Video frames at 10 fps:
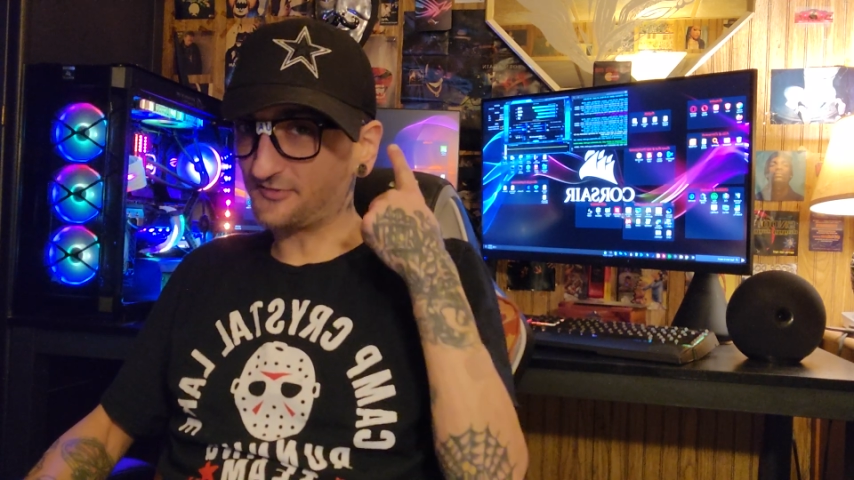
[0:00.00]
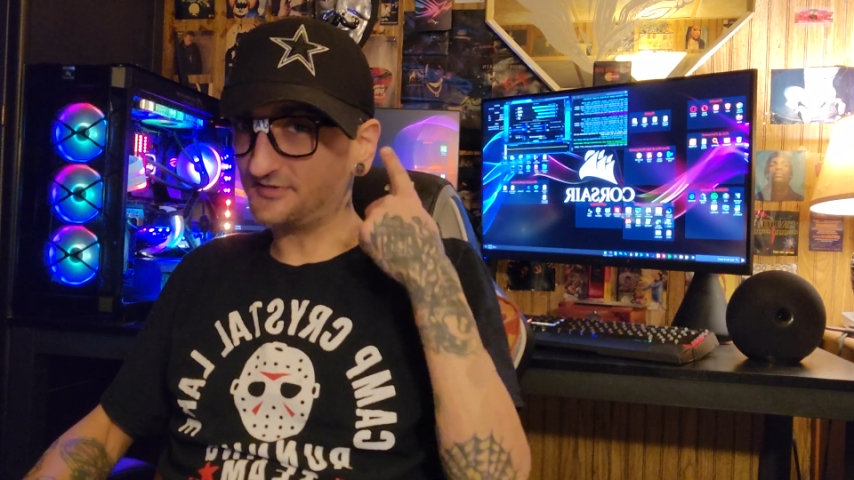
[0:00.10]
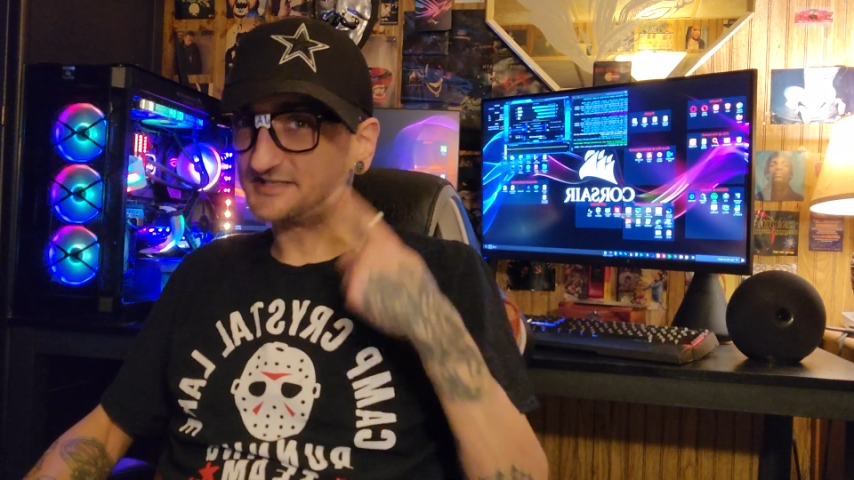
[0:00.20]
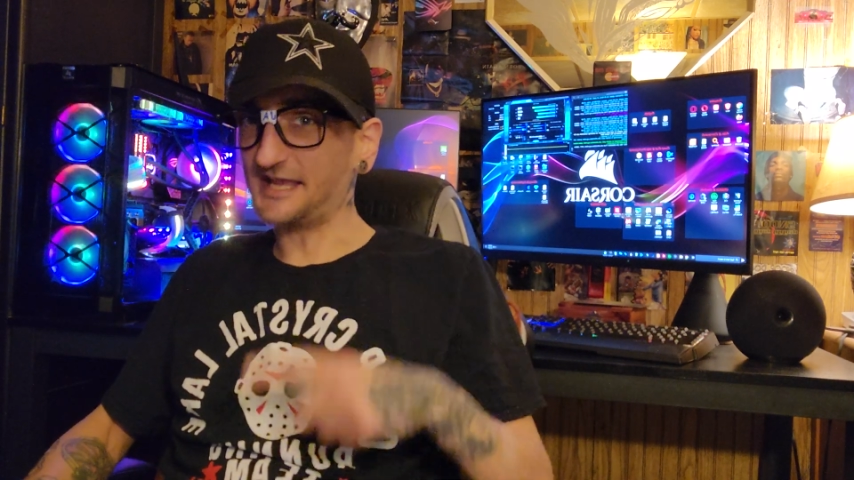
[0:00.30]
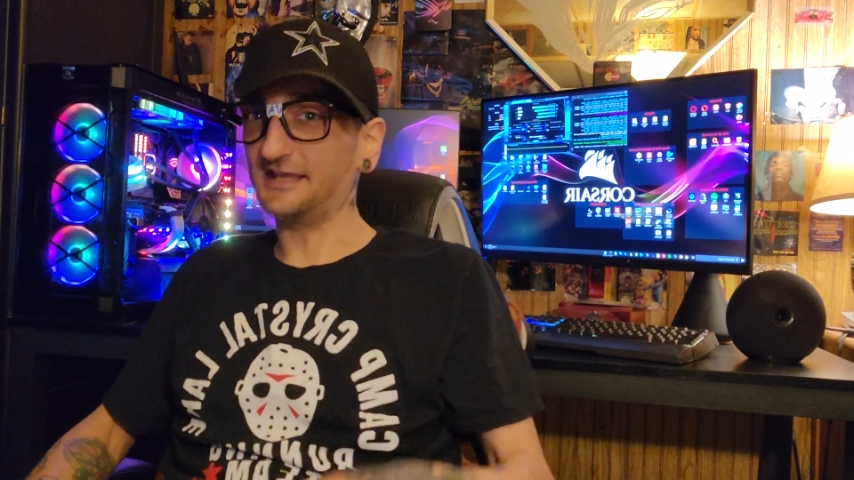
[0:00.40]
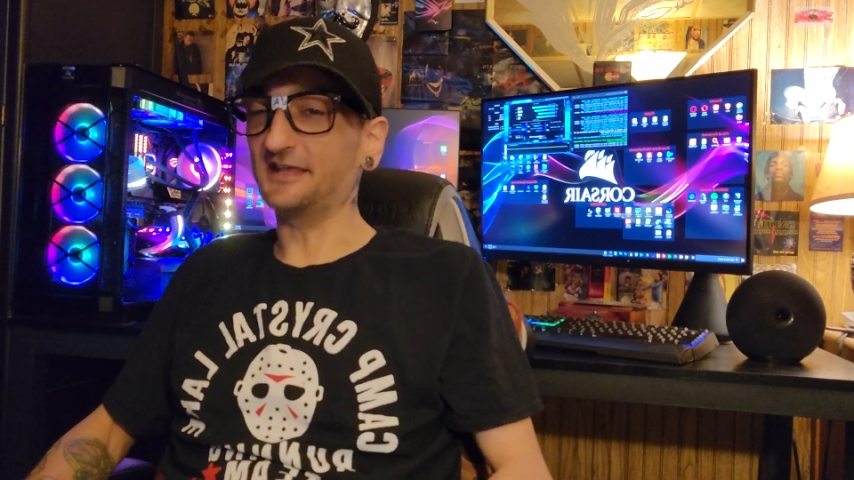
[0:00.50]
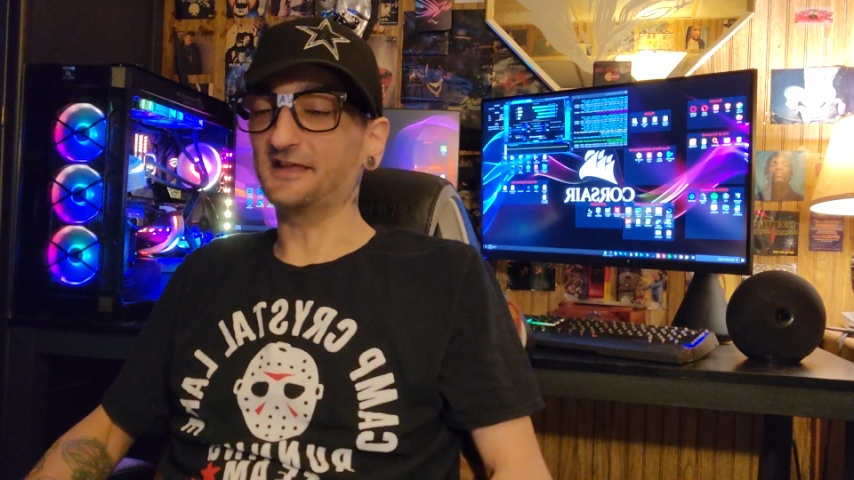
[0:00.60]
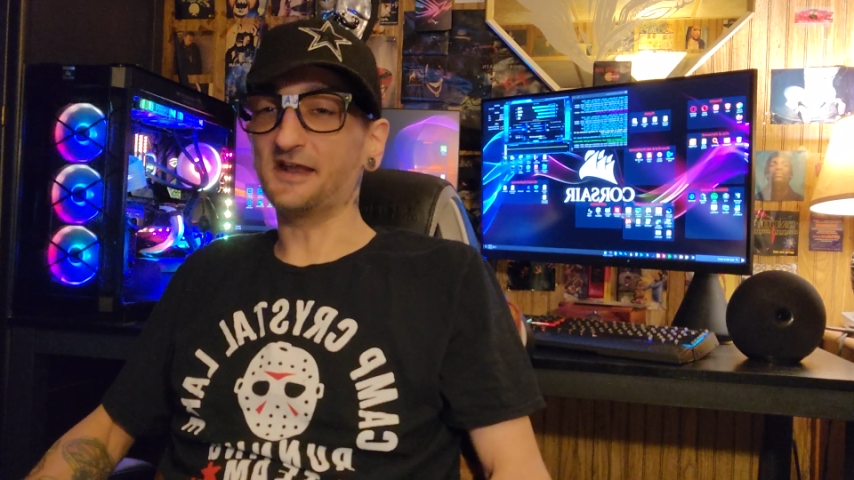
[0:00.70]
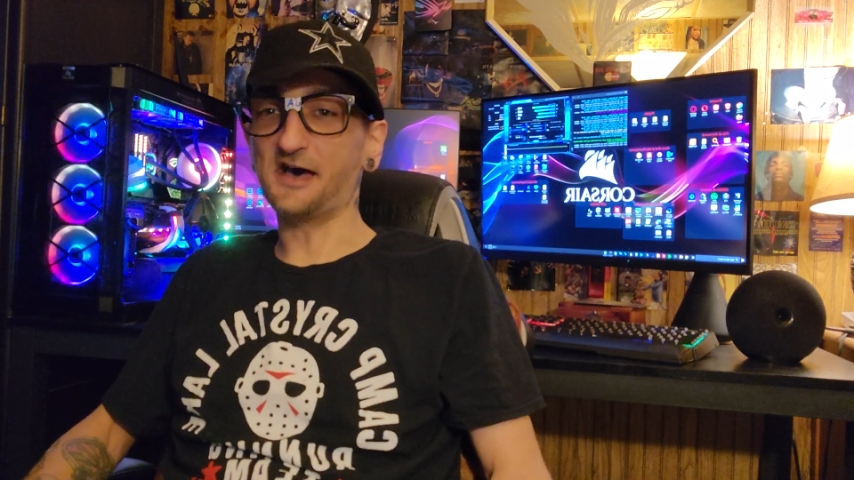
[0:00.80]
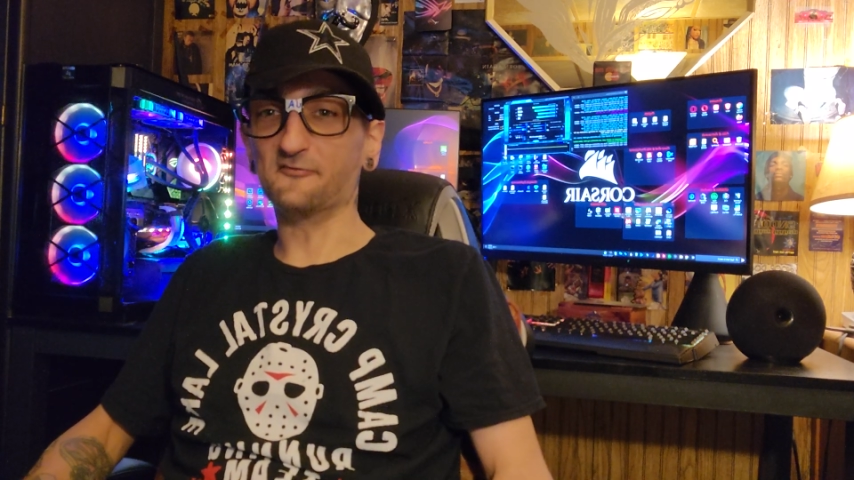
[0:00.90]
than
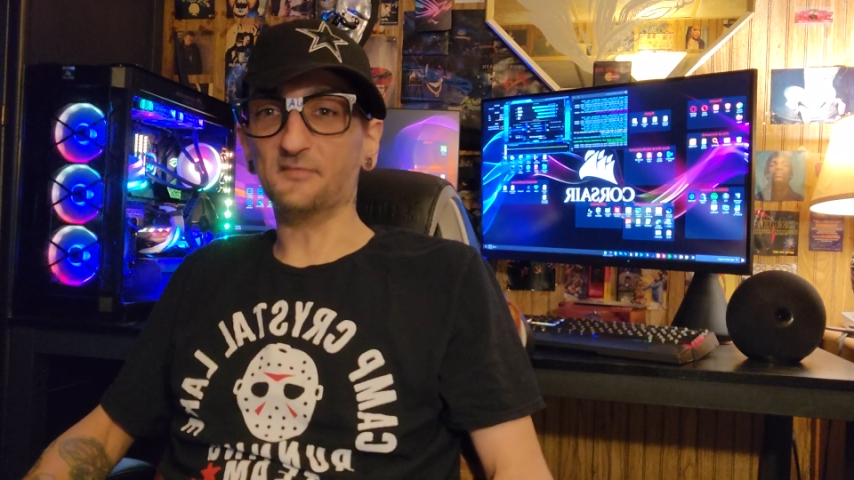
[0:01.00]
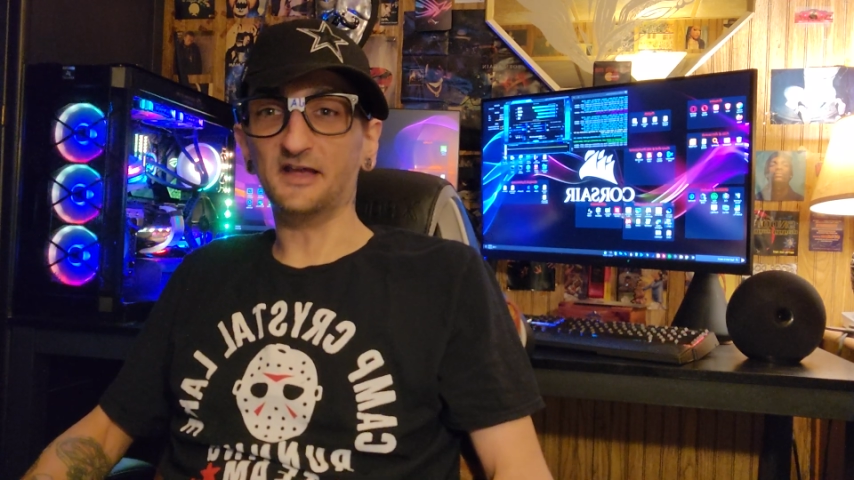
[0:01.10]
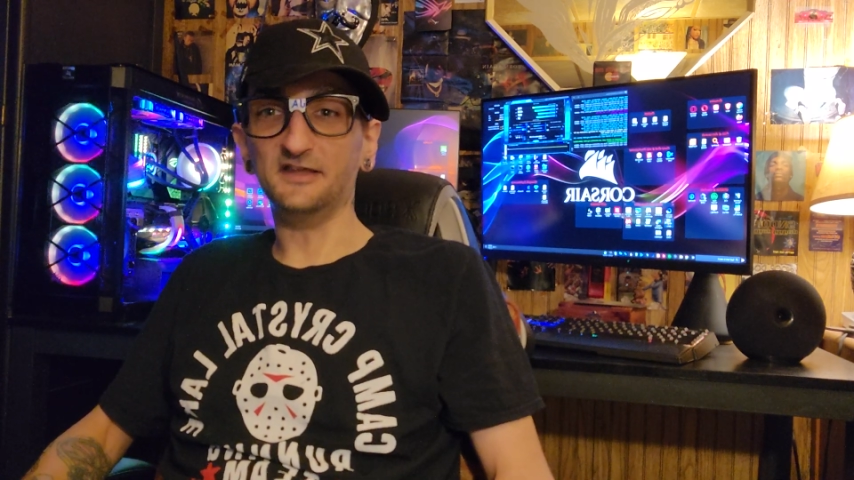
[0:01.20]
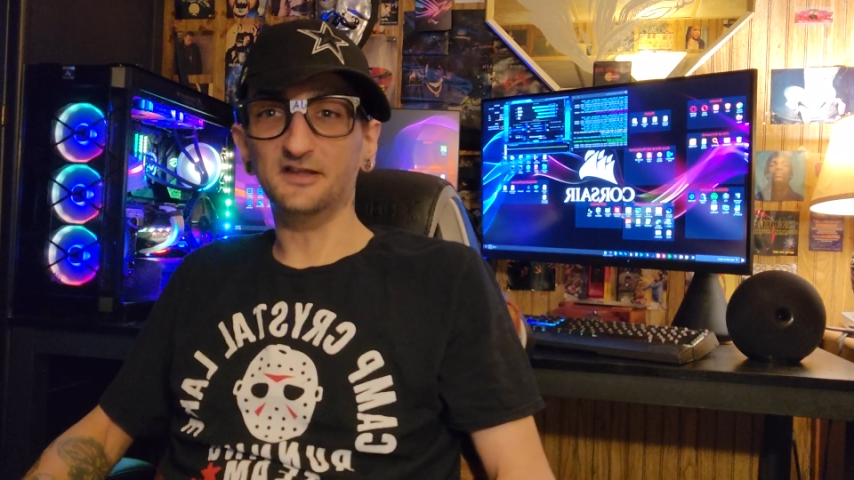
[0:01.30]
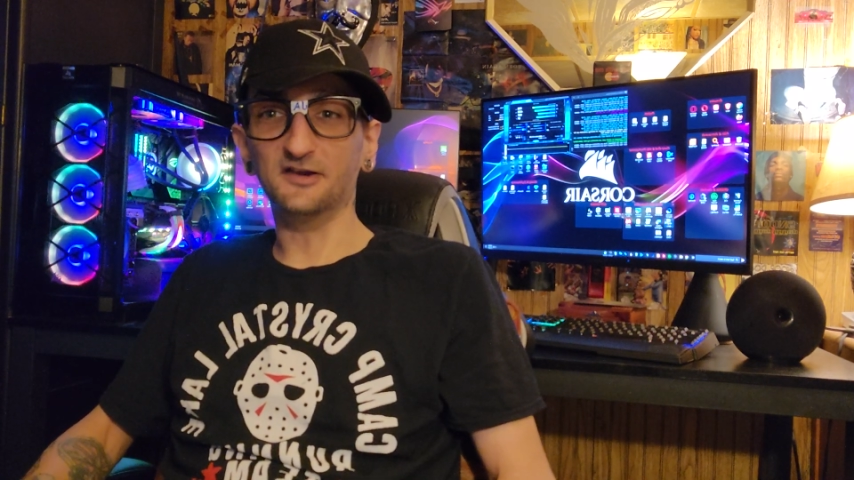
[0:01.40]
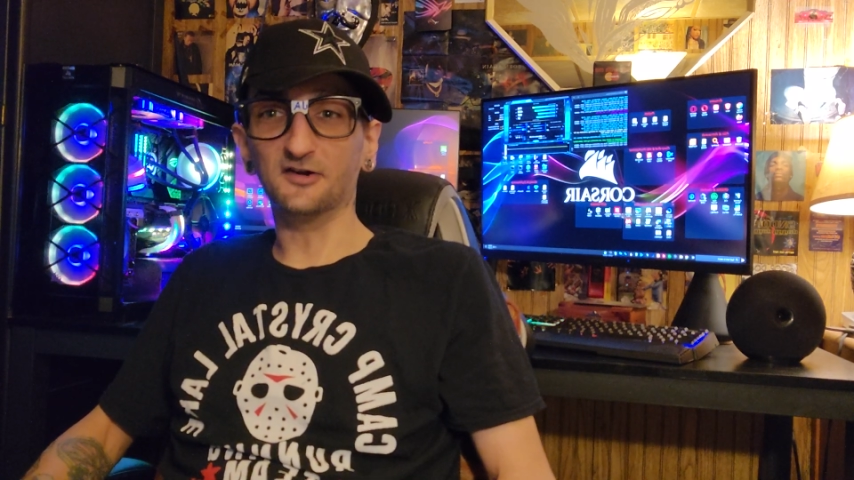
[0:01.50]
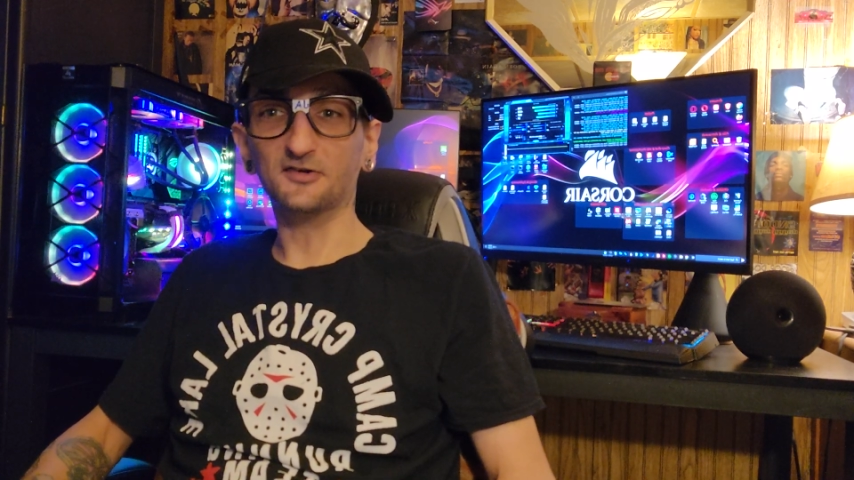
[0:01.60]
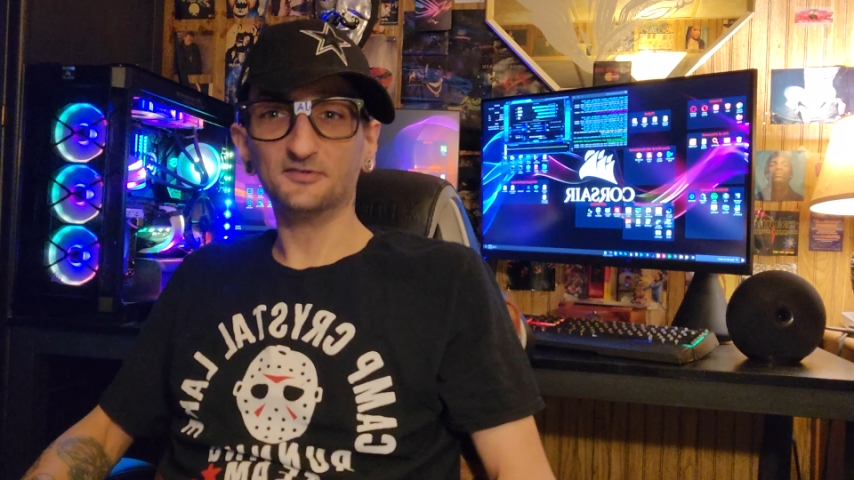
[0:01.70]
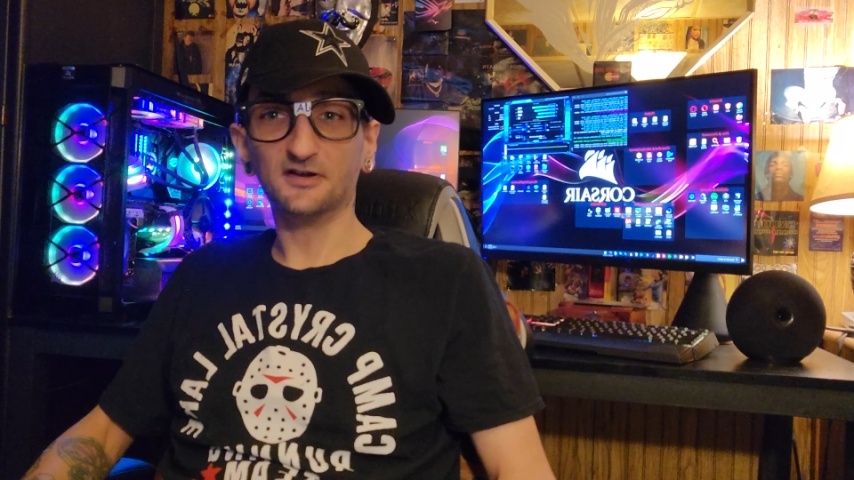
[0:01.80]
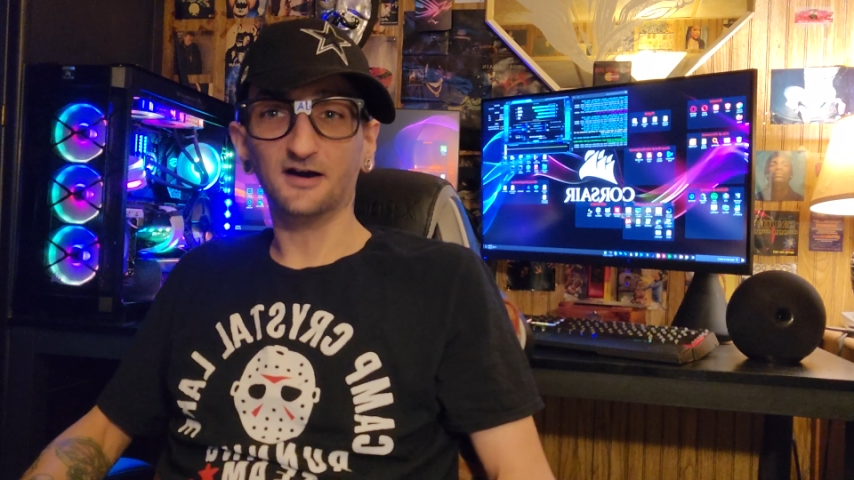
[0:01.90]
taking it out of my ear.